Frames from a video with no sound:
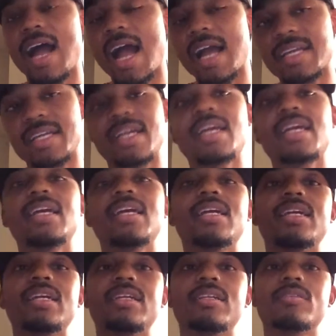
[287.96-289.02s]
I
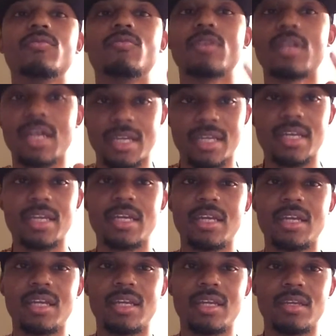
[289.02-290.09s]
gain what I
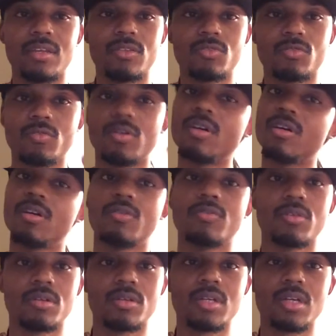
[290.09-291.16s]
gain through hard
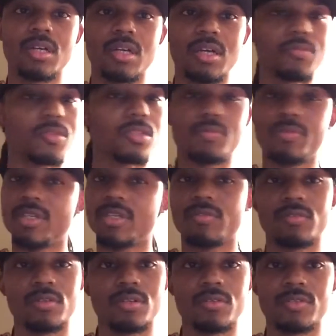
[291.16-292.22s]
work. I'm just
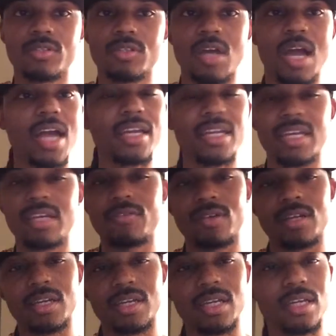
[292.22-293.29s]
being real with you. I gain
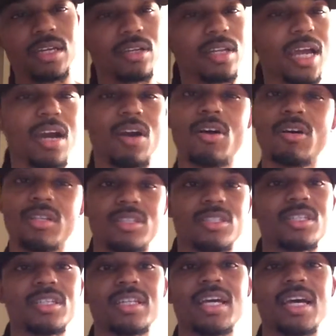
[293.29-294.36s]
what I gain. Like all the
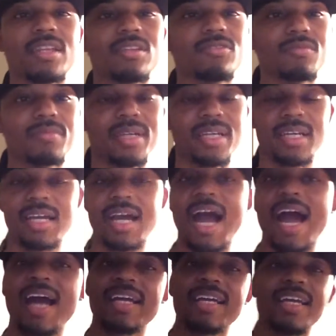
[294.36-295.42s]
shit that I do, man,
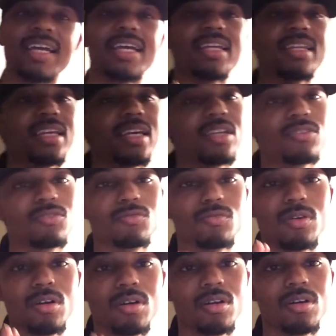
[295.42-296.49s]
I gained that
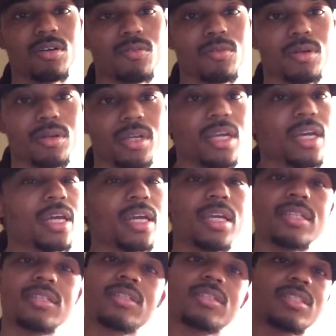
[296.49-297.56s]
through hard work.
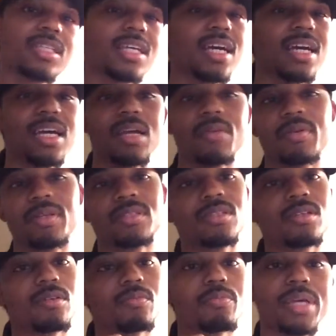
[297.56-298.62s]
It took time. It
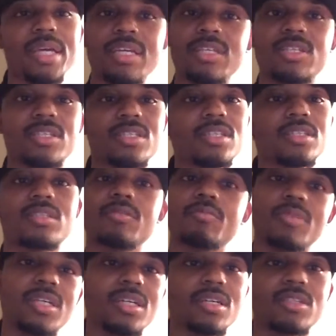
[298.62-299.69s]
took patience. It
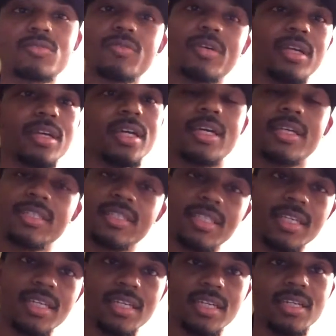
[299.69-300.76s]
took blood, sweat,
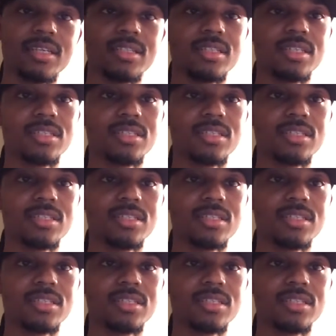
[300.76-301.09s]
tears.